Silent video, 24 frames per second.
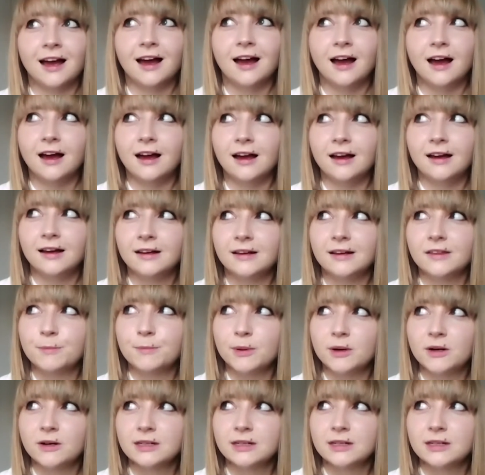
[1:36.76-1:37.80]
The
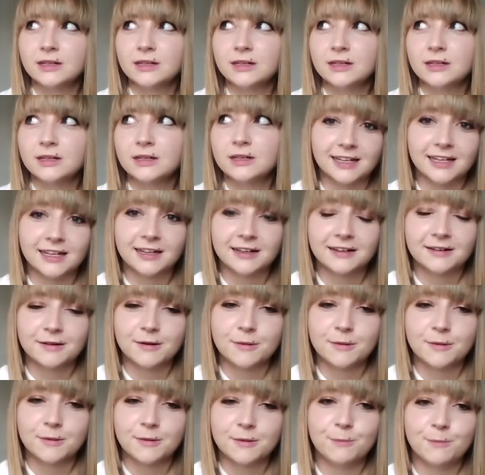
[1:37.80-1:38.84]
box I actually
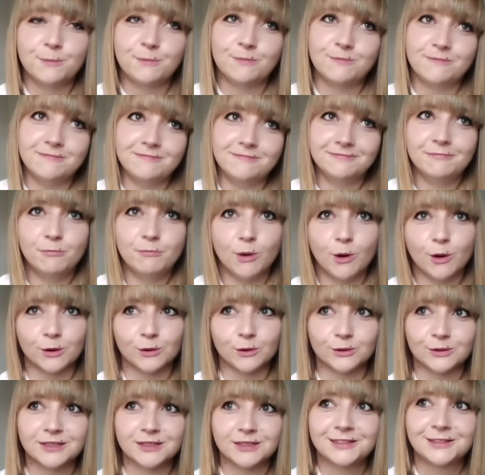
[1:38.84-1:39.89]

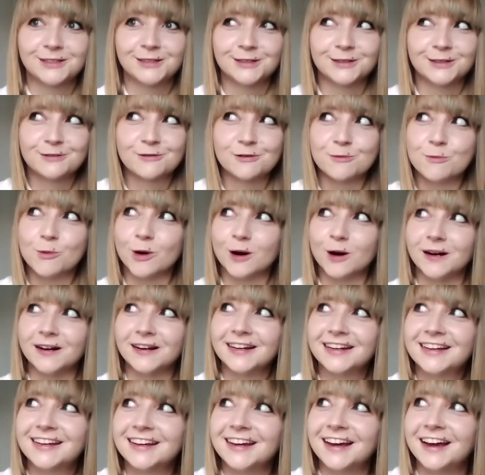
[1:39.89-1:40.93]
took from
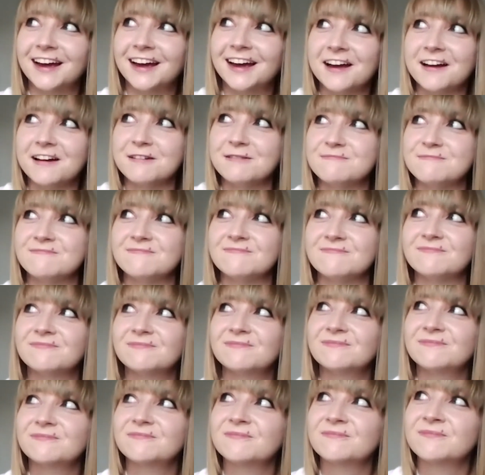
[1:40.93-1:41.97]
work. It
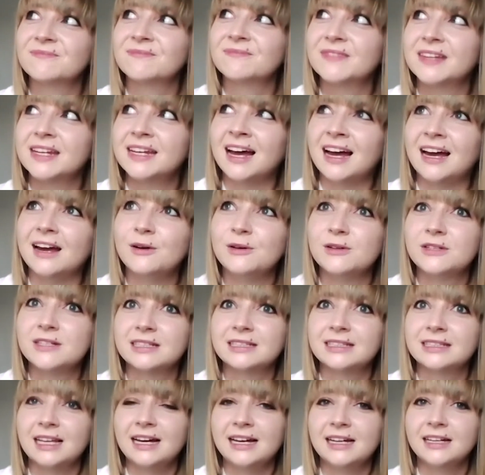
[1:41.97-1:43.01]
was
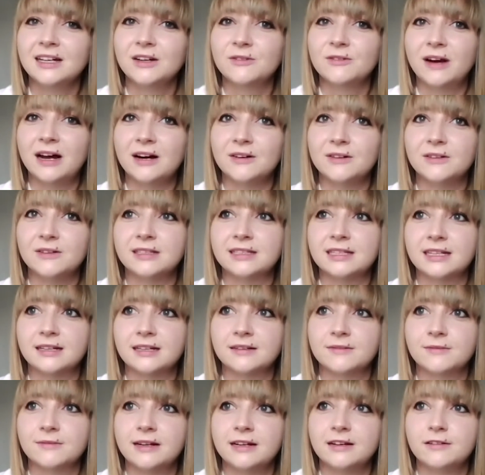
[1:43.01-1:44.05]
just lying around.
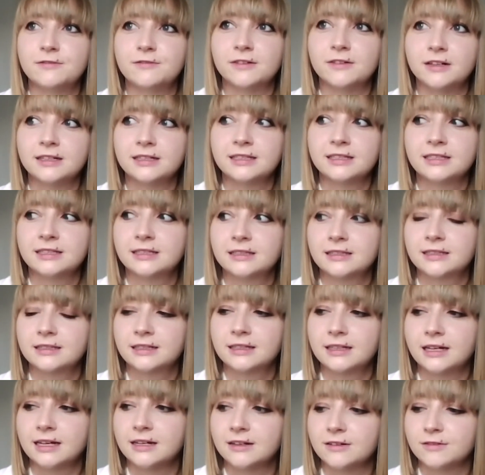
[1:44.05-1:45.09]
When I first
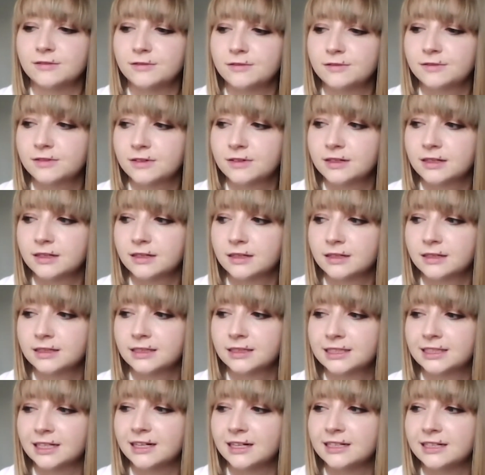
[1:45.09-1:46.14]
kind of
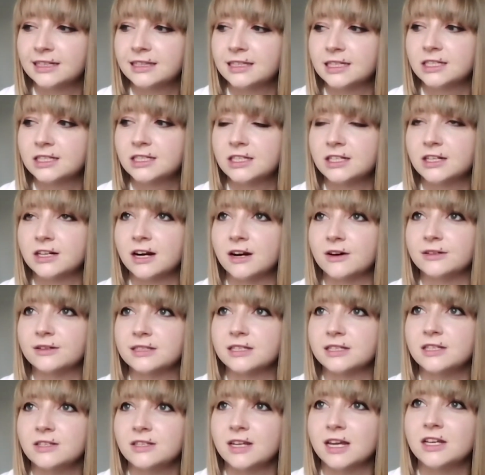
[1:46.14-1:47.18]
started this year, I was
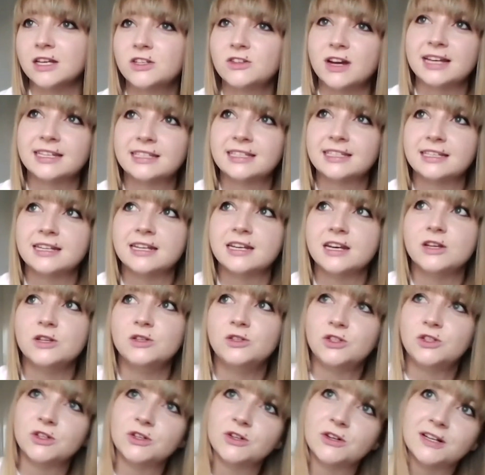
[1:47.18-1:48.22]
interested in
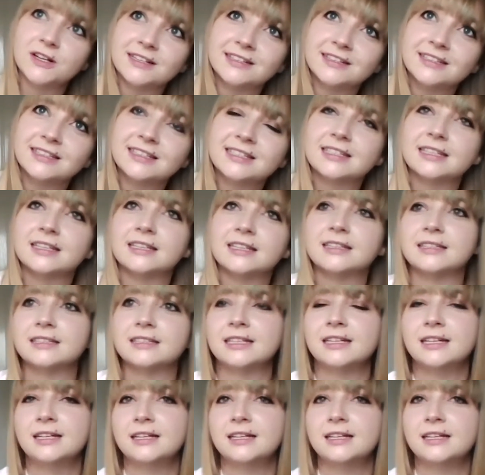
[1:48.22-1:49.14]
endurance and